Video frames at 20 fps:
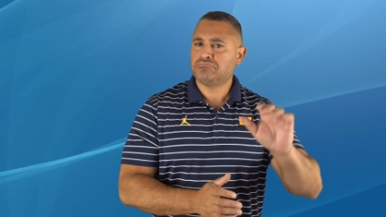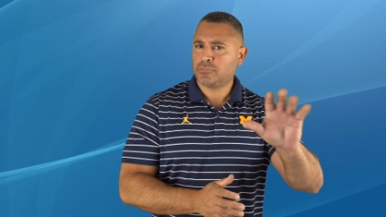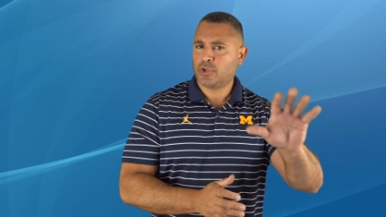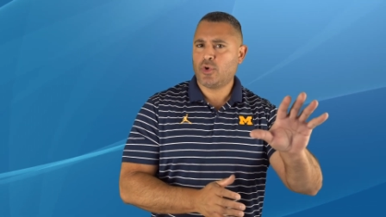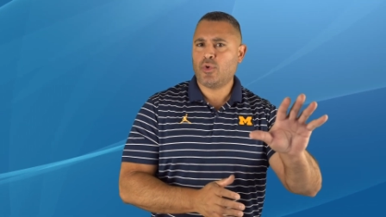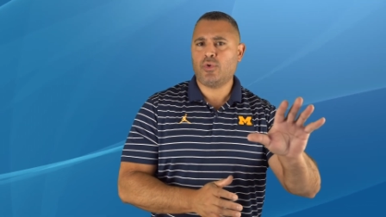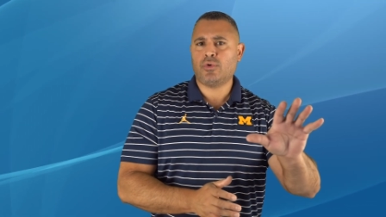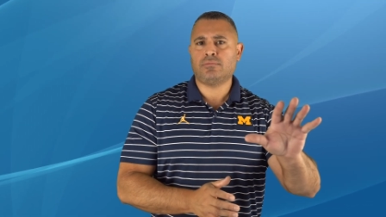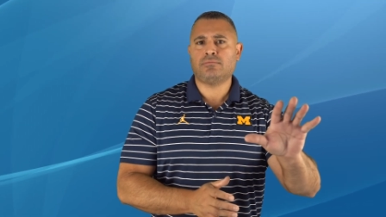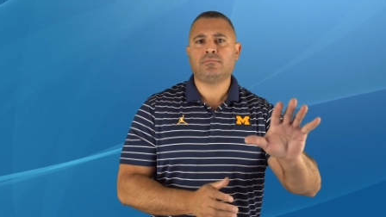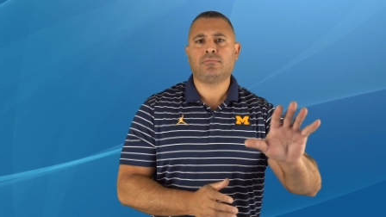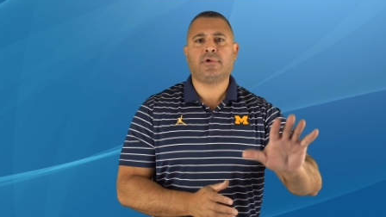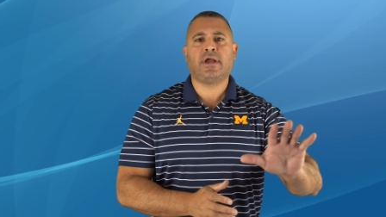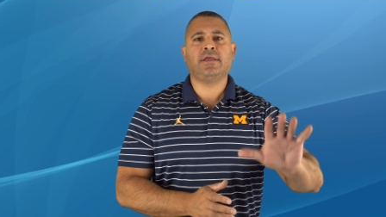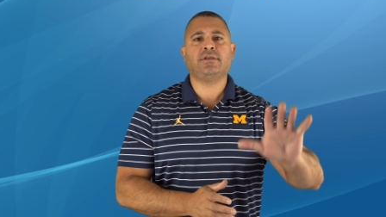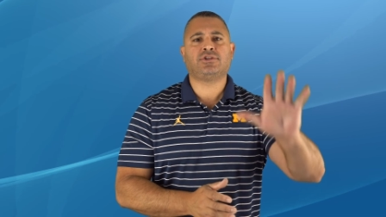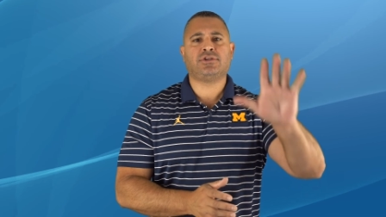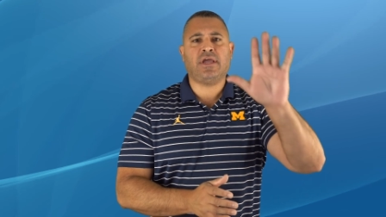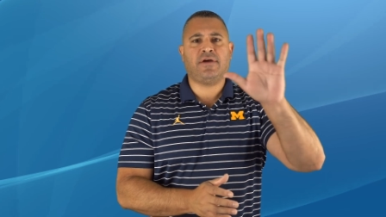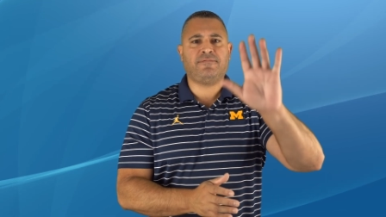Cool,
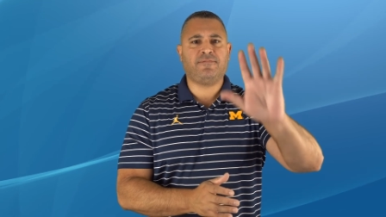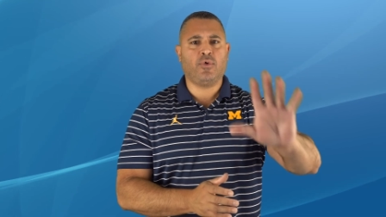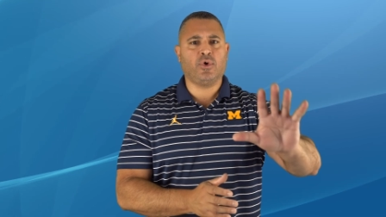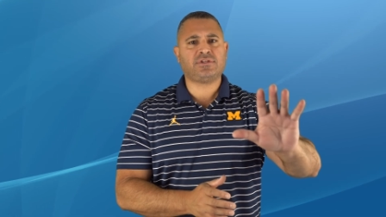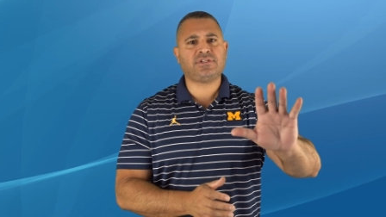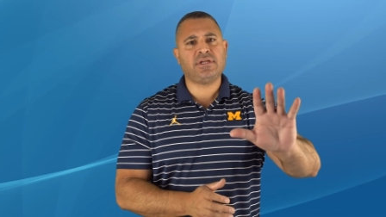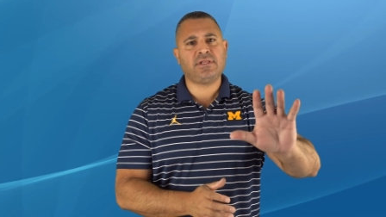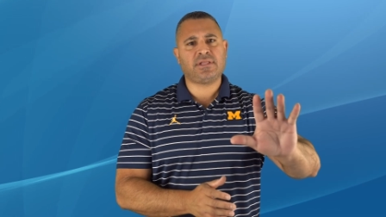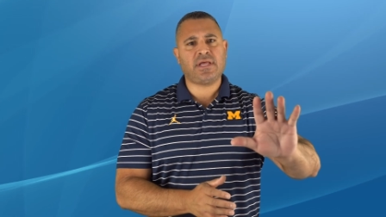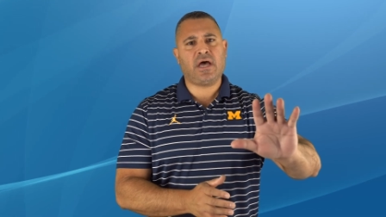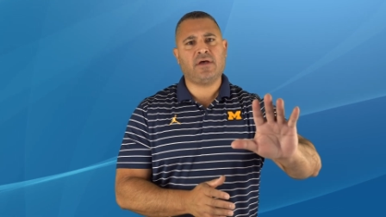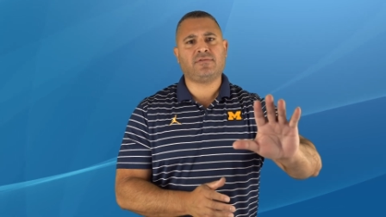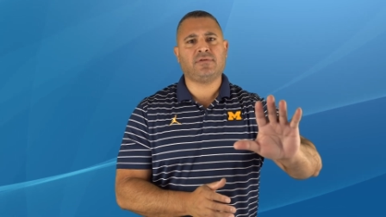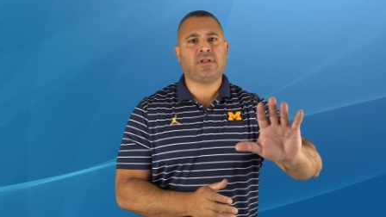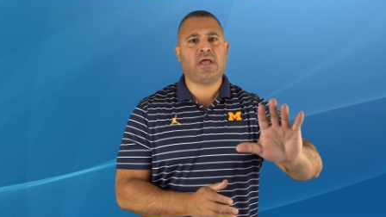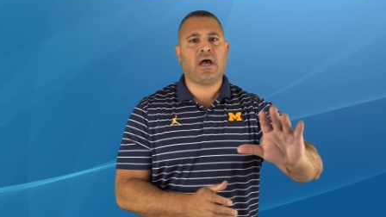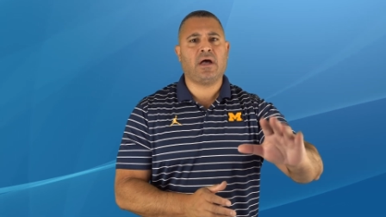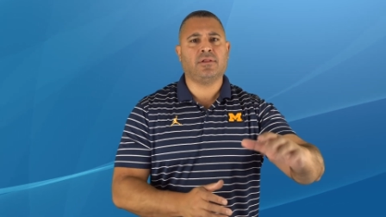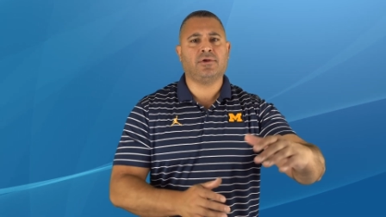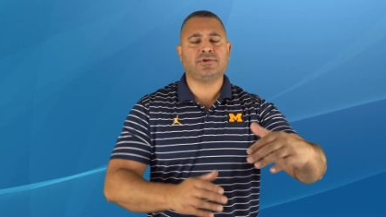right? So you have
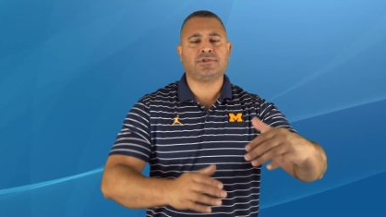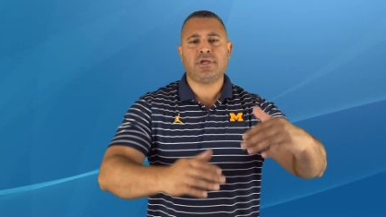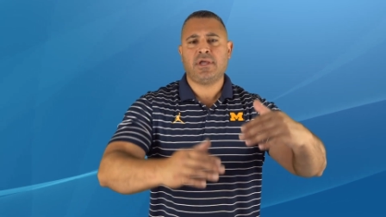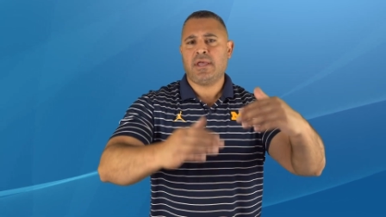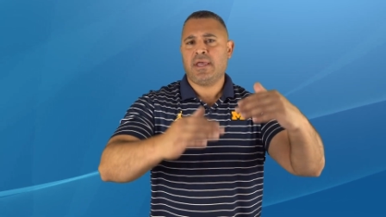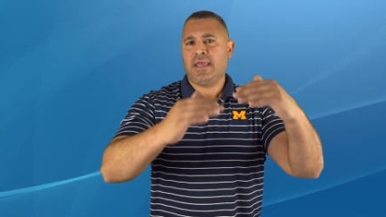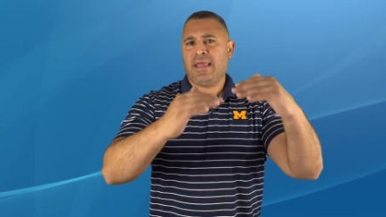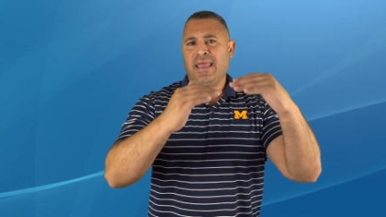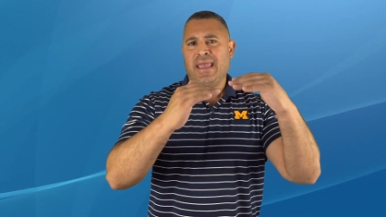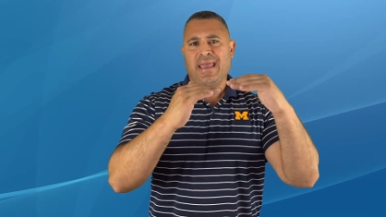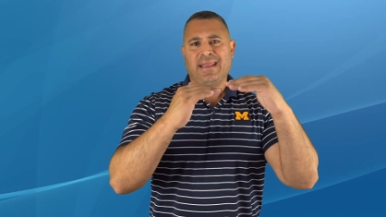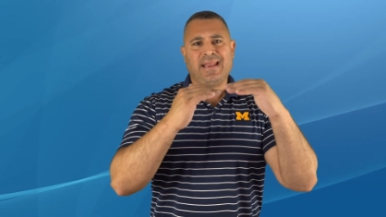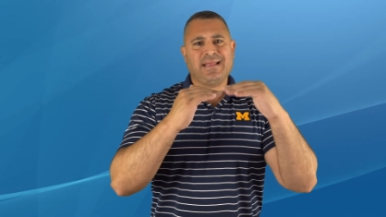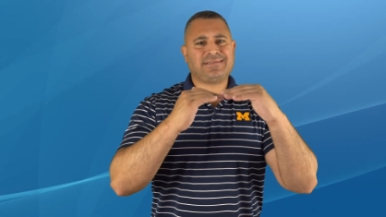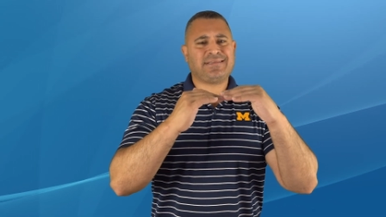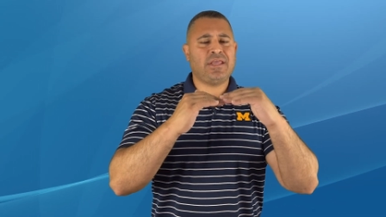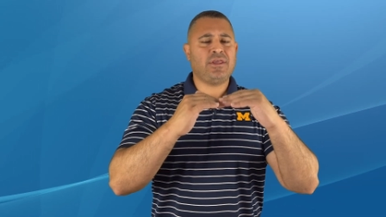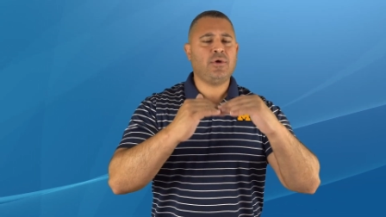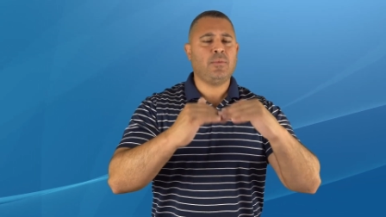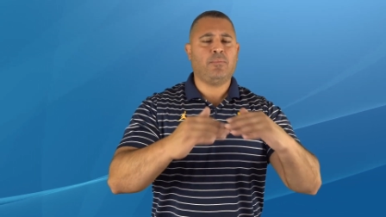$14,000, and let's
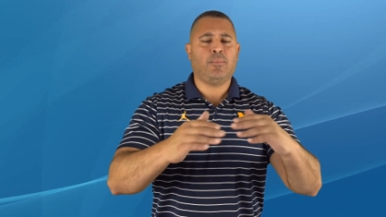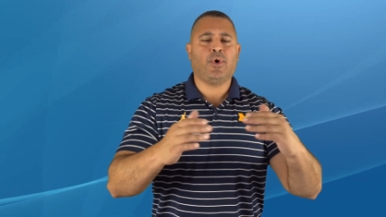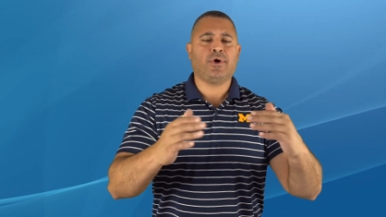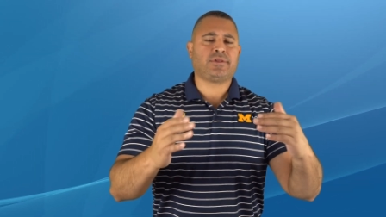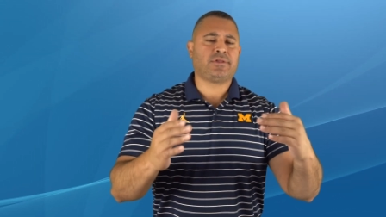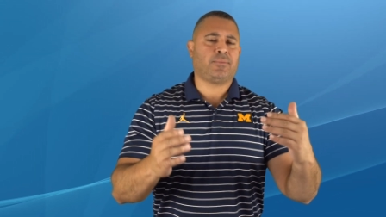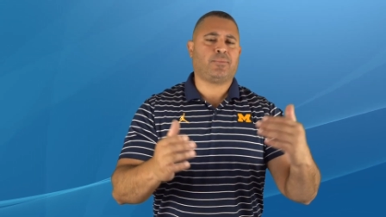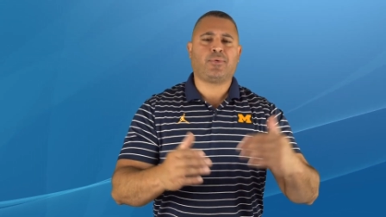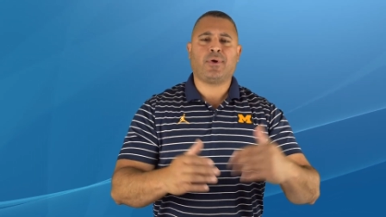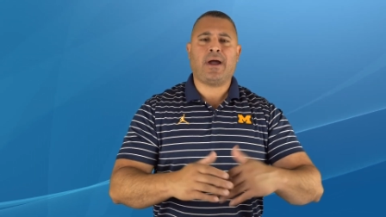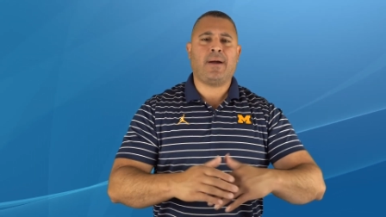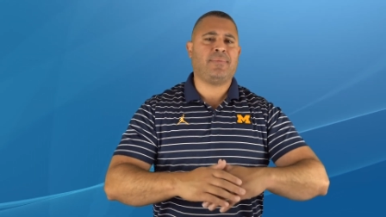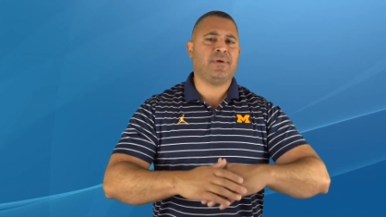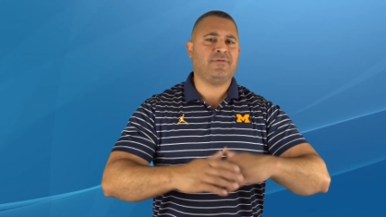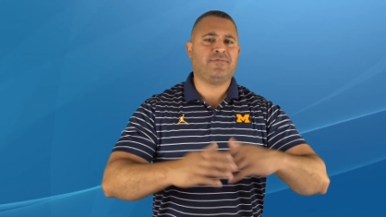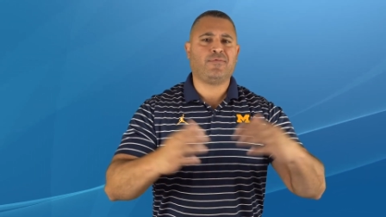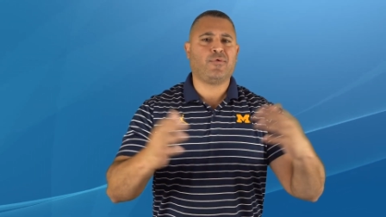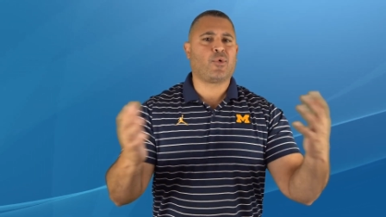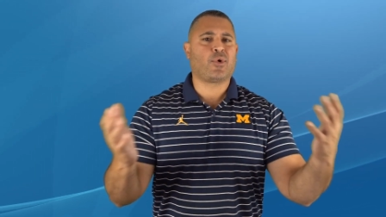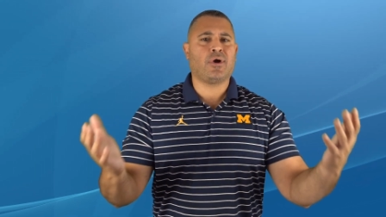say you bought the property
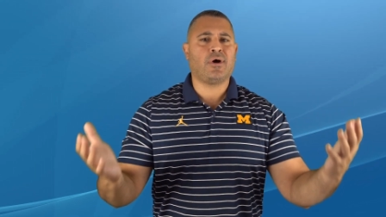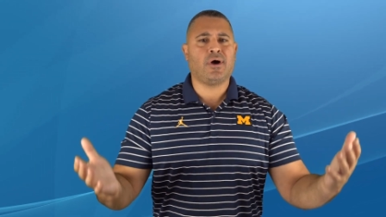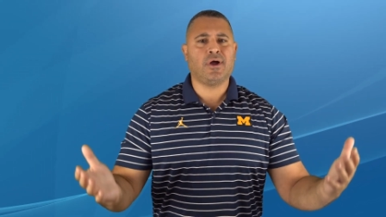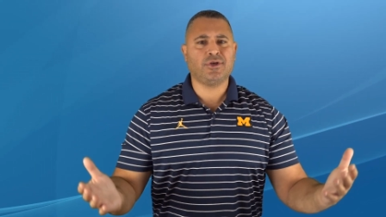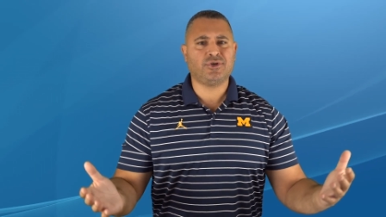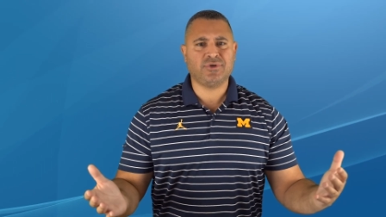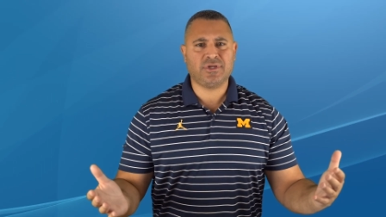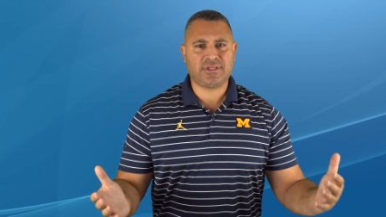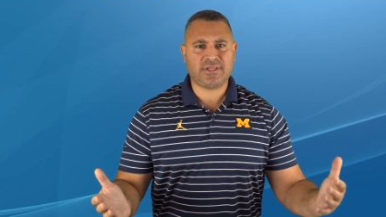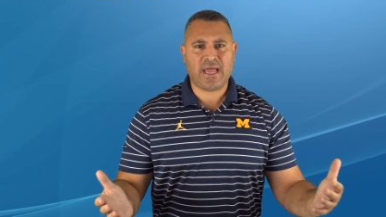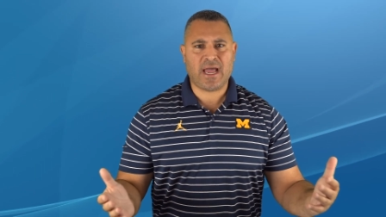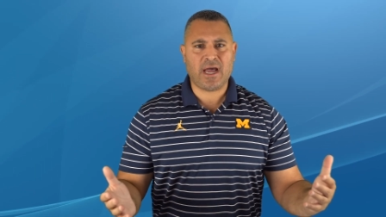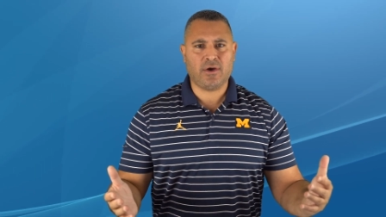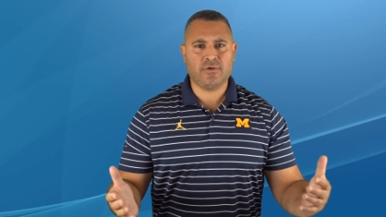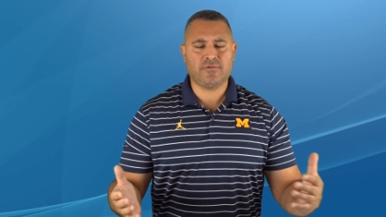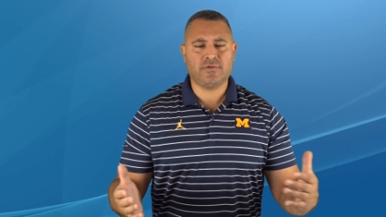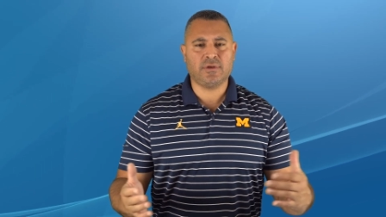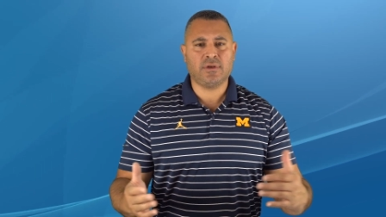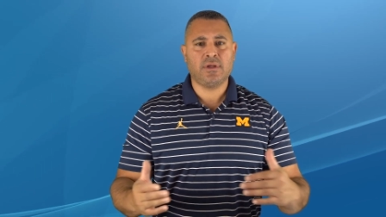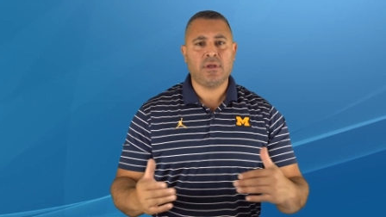for
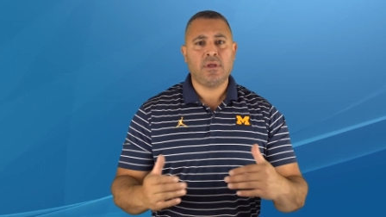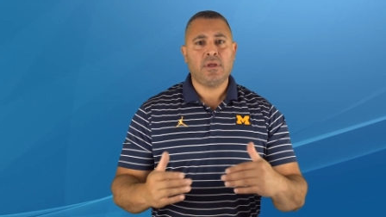$100,000.